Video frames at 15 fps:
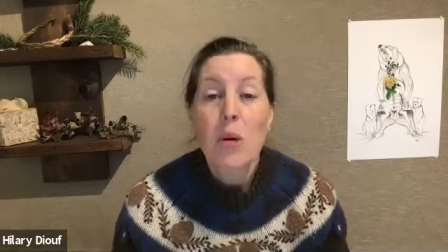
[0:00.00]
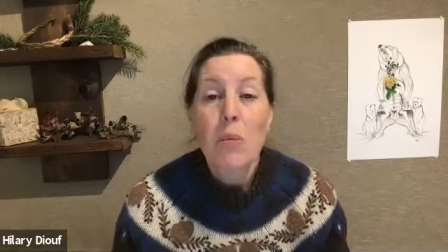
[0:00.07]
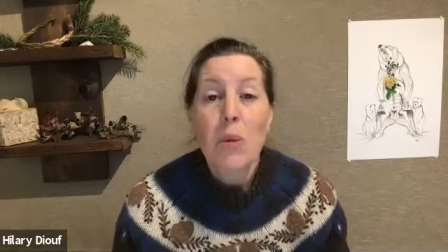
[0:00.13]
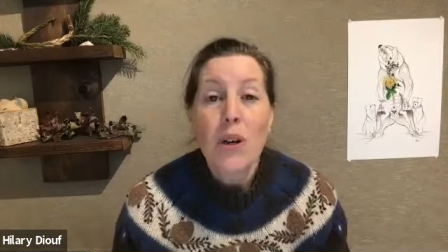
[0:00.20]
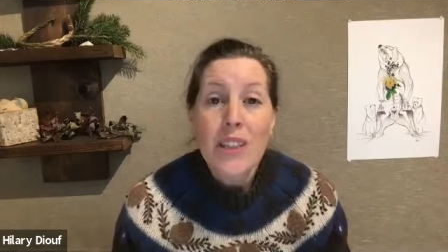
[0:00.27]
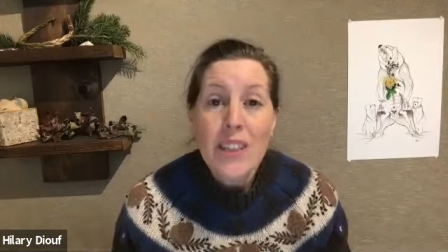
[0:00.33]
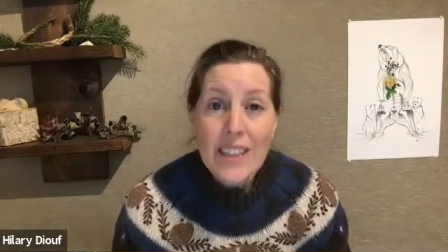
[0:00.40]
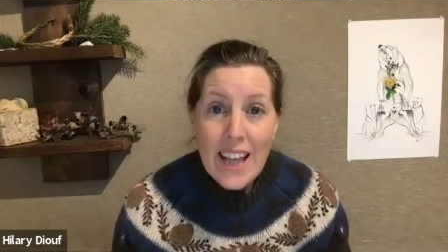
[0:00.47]

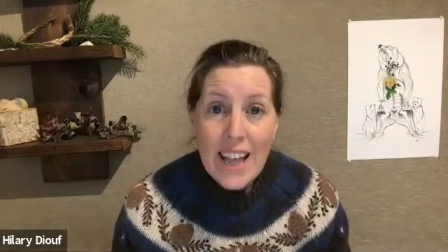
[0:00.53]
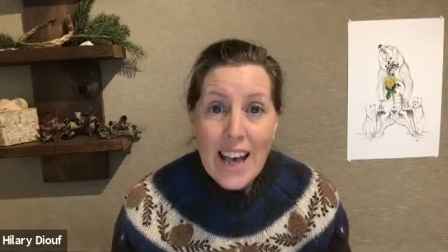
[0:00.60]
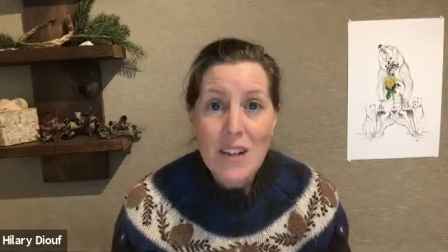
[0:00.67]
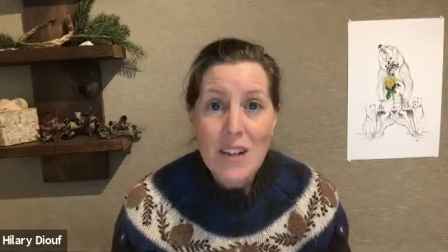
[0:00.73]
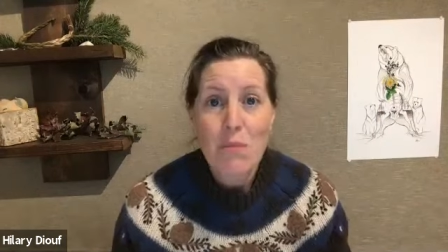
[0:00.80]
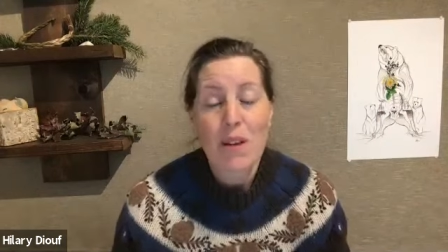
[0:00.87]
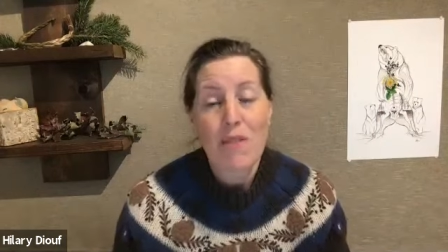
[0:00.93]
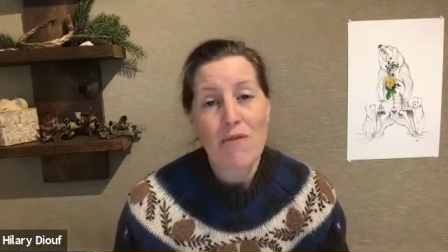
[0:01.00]
But
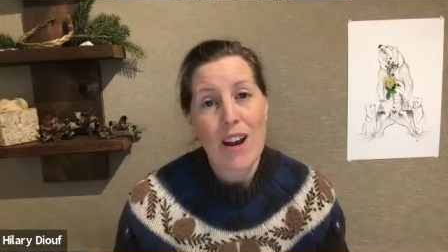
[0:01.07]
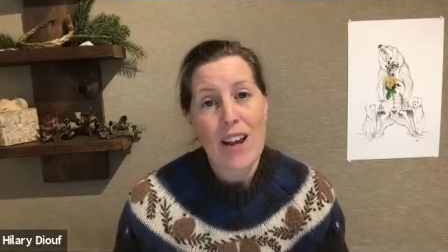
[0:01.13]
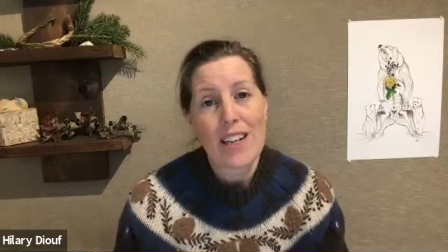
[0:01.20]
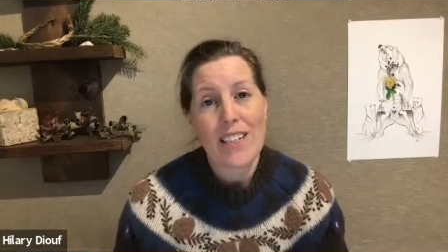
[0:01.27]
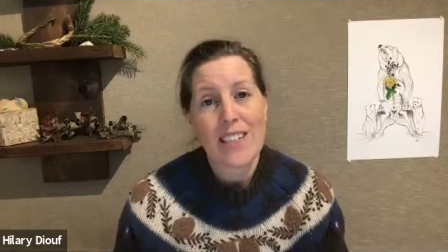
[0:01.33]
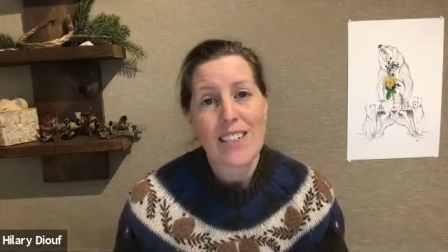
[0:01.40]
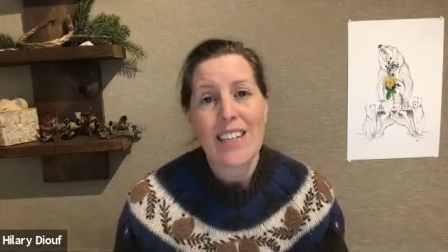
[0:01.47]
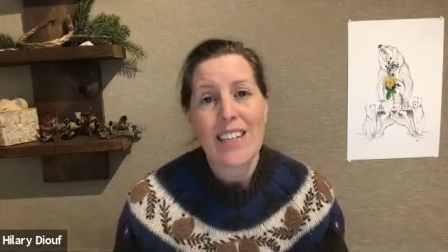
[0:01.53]
that, my
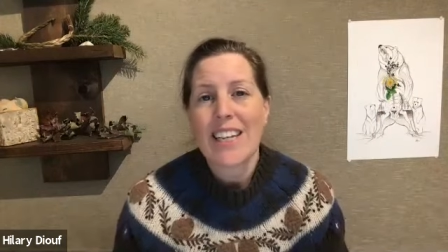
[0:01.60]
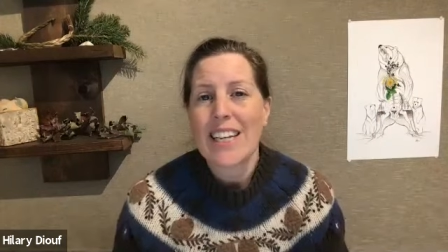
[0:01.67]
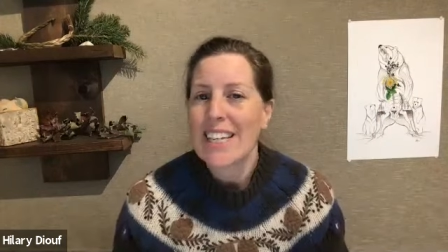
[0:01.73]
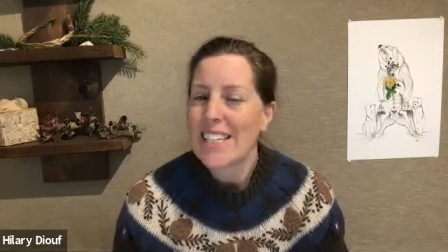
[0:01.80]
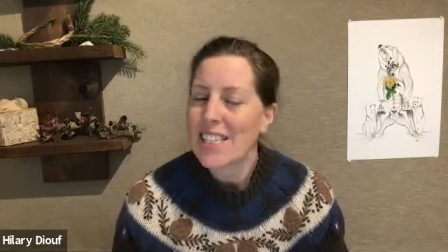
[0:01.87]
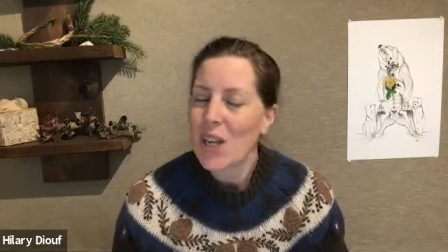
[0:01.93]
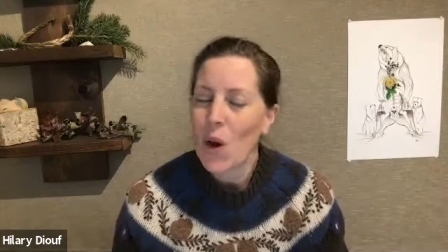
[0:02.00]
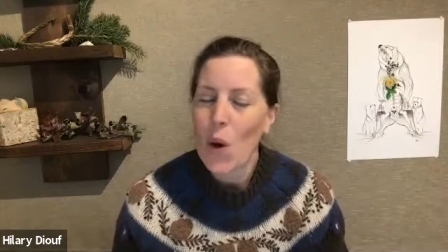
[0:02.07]
friend,
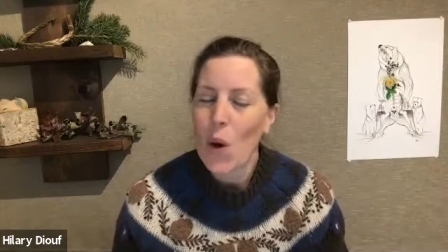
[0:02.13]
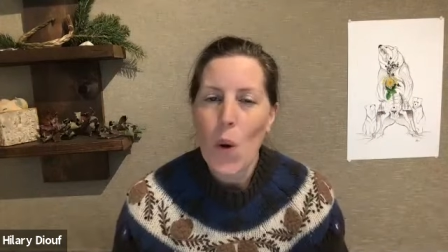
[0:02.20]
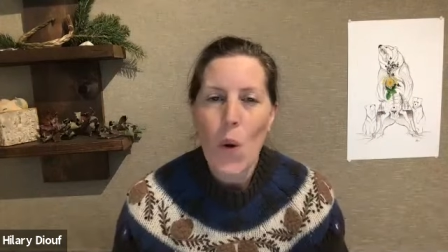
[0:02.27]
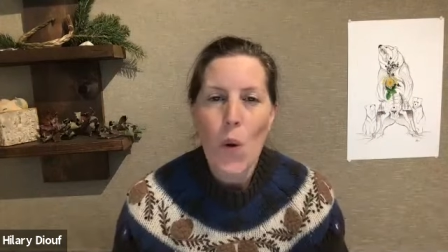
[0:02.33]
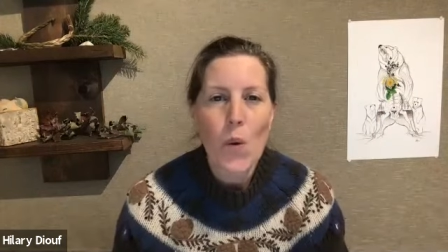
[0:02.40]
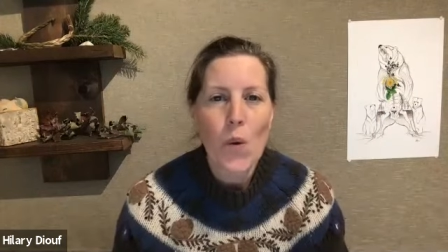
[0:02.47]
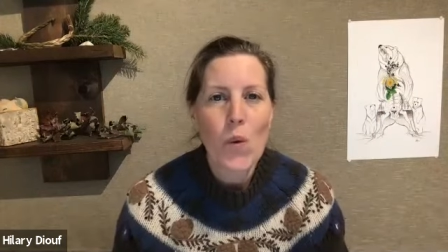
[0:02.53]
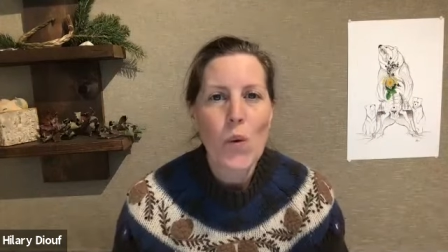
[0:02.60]
is a
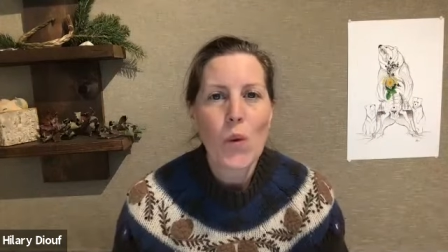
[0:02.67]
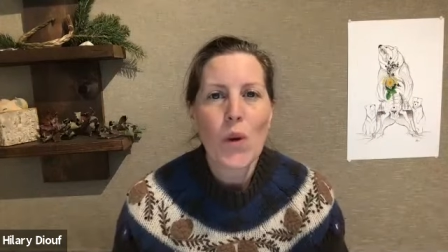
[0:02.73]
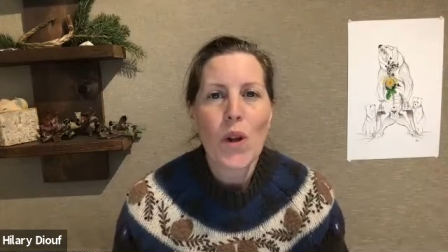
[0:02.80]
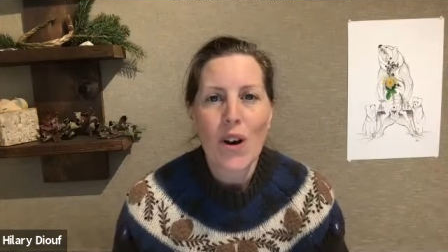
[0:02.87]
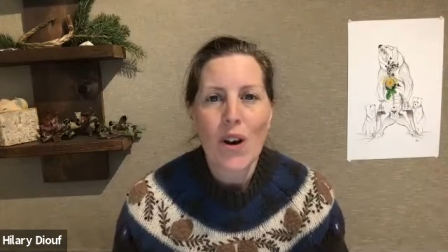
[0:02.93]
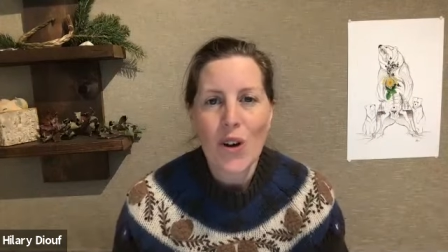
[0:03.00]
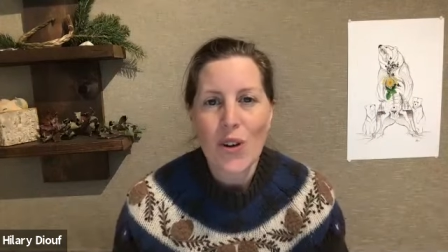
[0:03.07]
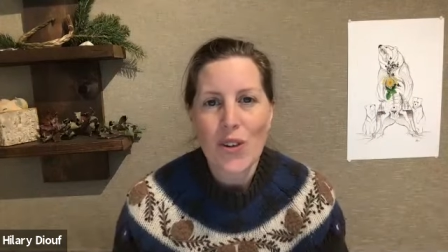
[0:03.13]
whole
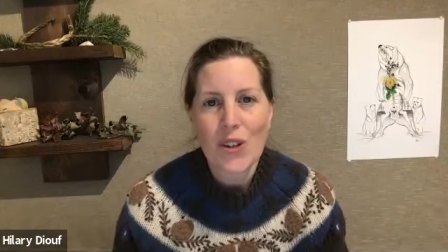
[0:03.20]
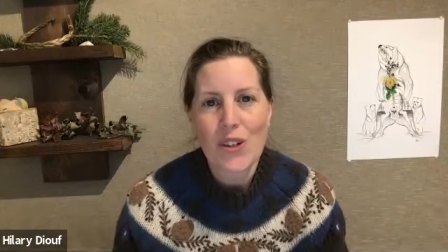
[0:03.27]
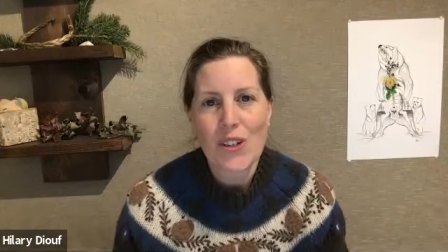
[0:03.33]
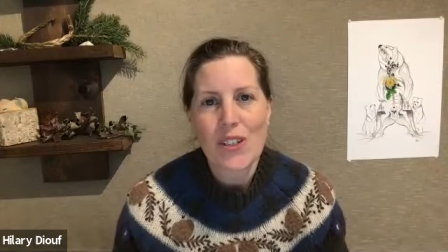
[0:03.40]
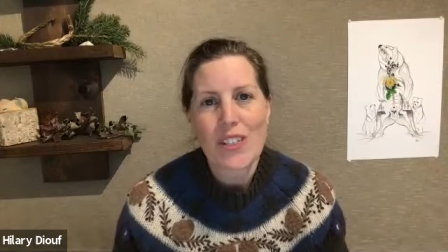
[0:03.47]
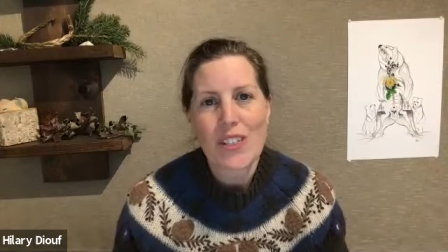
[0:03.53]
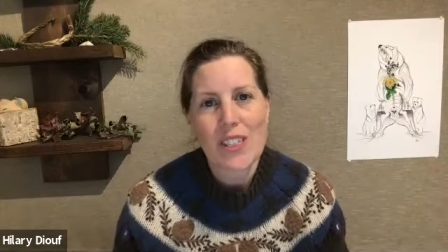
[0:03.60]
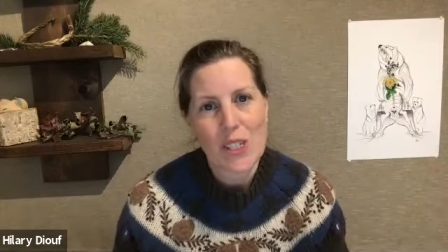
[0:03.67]

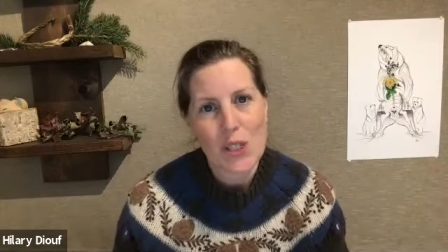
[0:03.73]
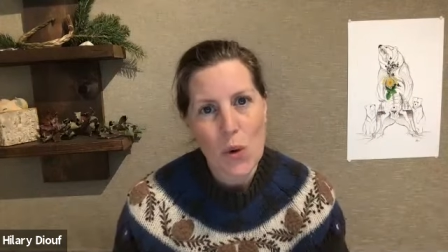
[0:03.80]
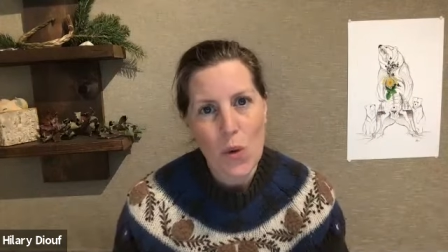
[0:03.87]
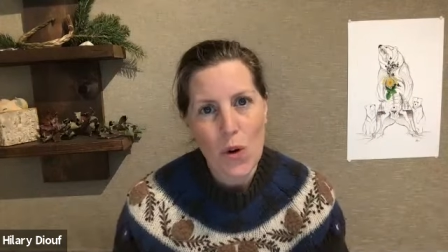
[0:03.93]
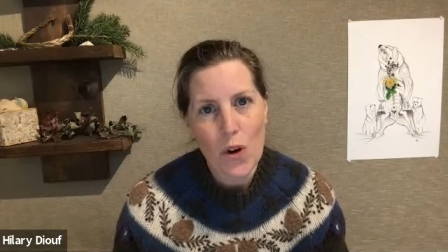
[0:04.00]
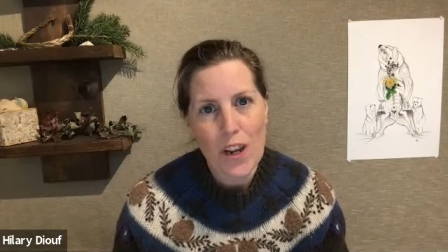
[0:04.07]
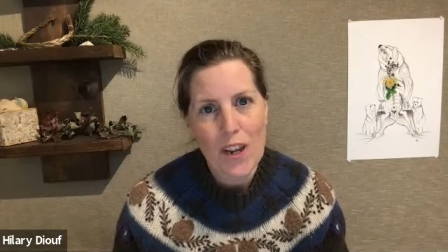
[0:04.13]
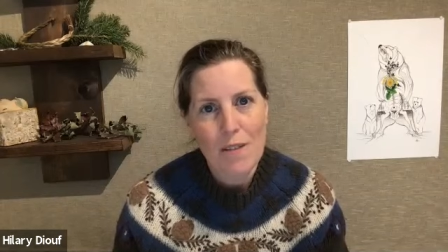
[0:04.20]
other
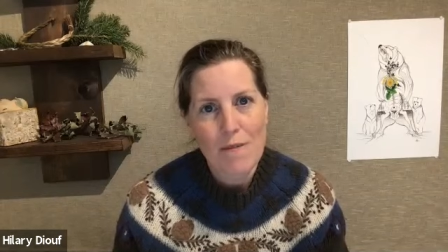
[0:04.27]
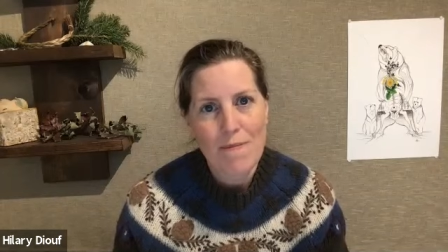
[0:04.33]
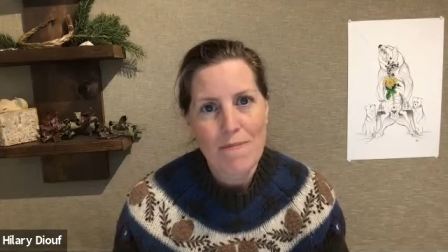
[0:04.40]
story.